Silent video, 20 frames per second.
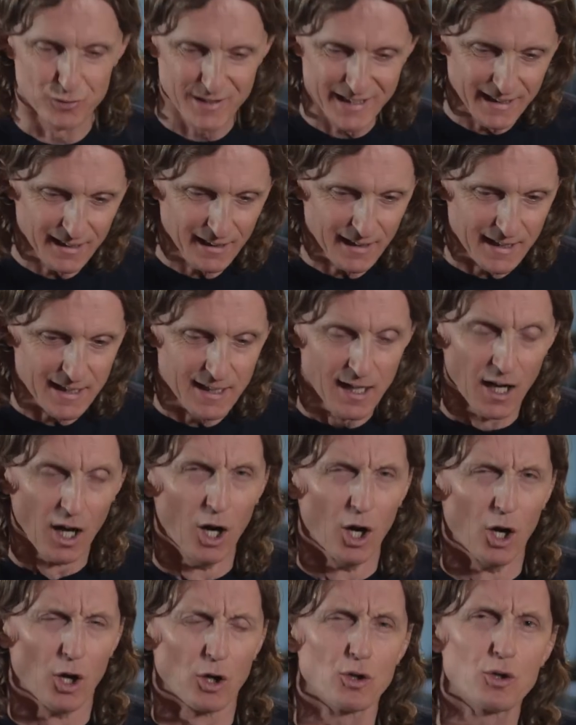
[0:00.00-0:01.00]
really
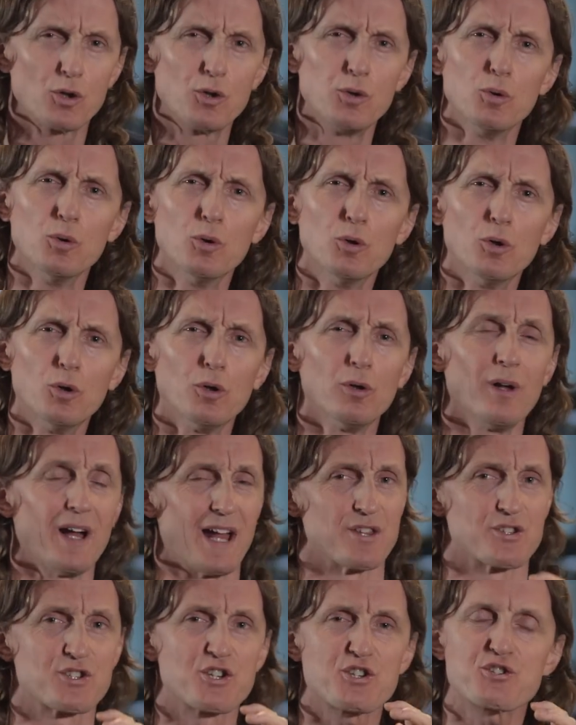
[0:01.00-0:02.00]
cool
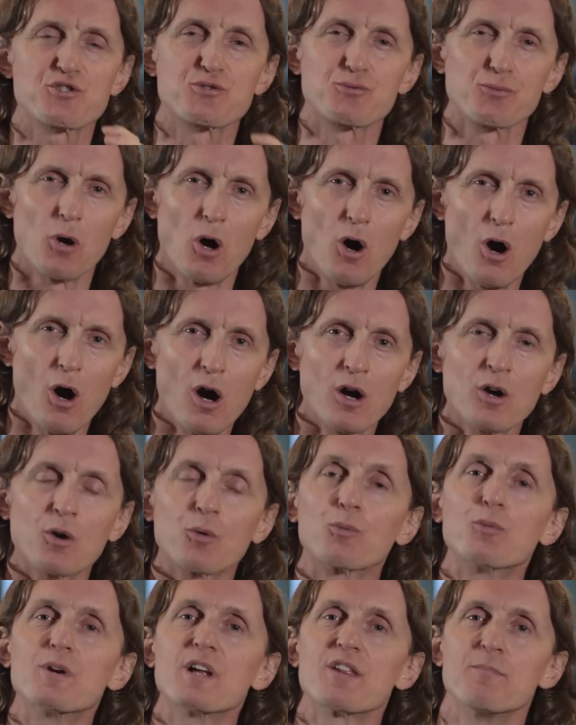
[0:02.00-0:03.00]
and strong
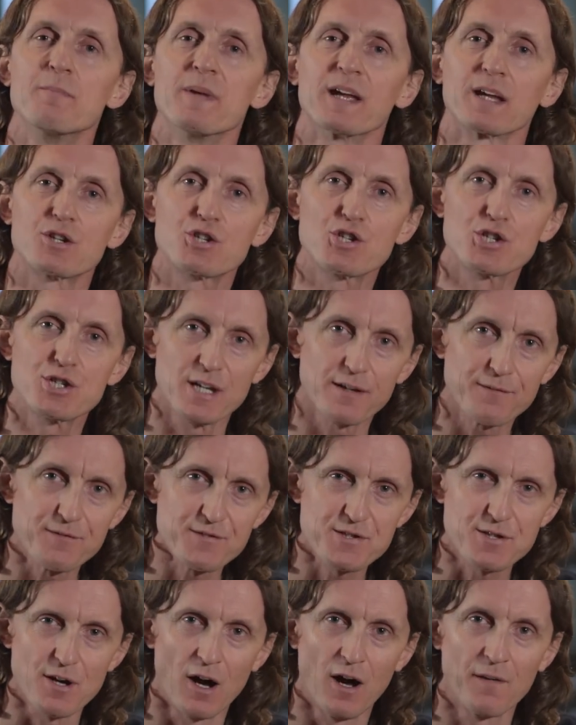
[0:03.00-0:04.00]
rhythmic
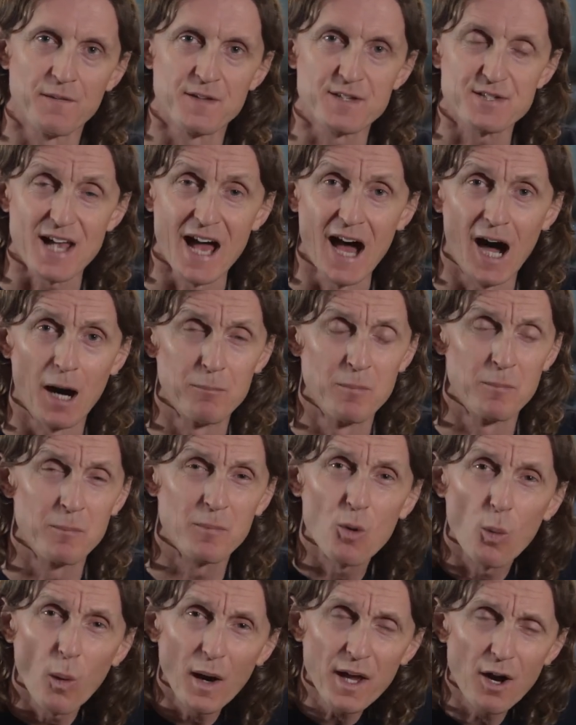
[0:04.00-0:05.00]
shifts on this album.
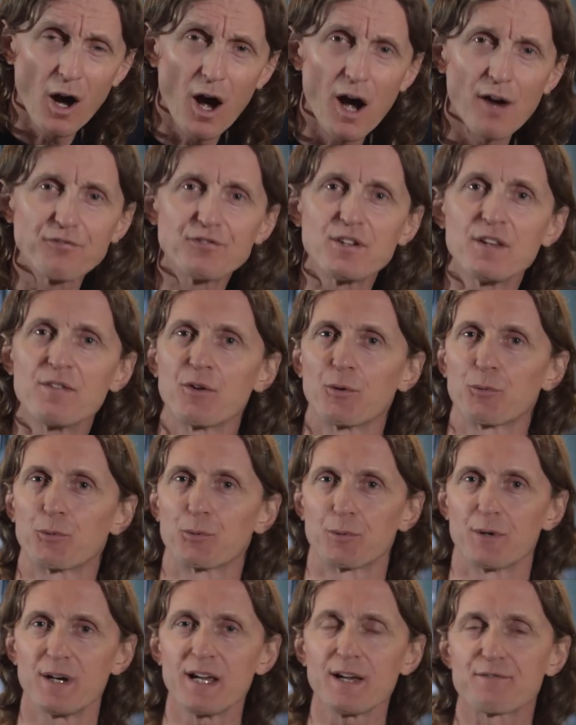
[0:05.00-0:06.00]
Quite often the
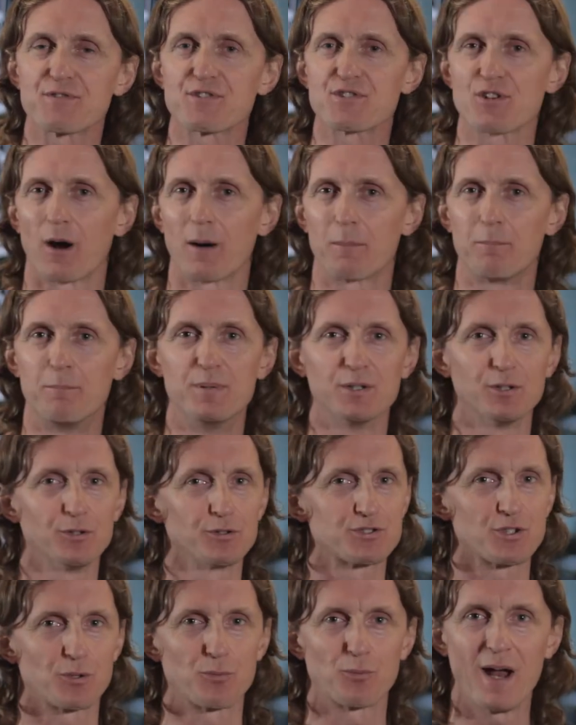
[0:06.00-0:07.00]
riffs are
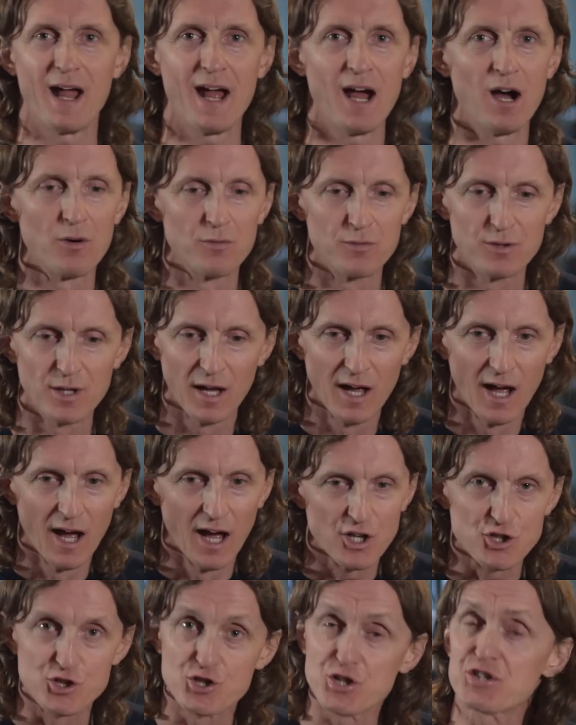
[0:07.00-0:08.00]
built around
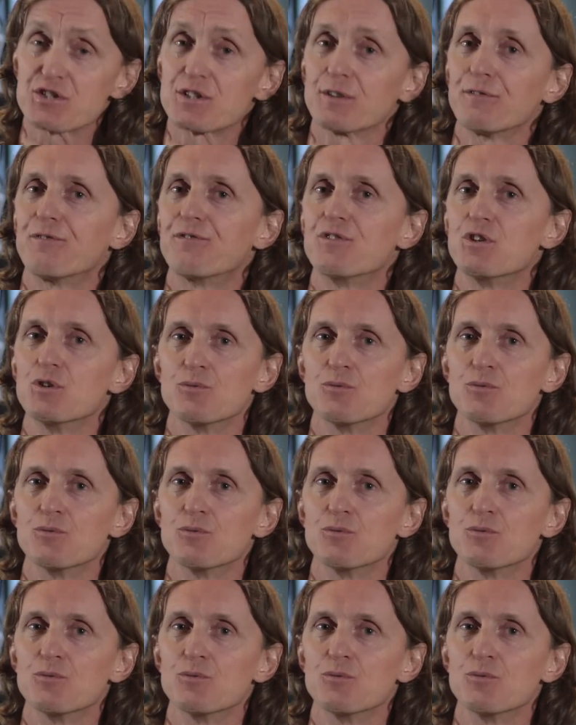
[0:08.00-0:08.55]
just a few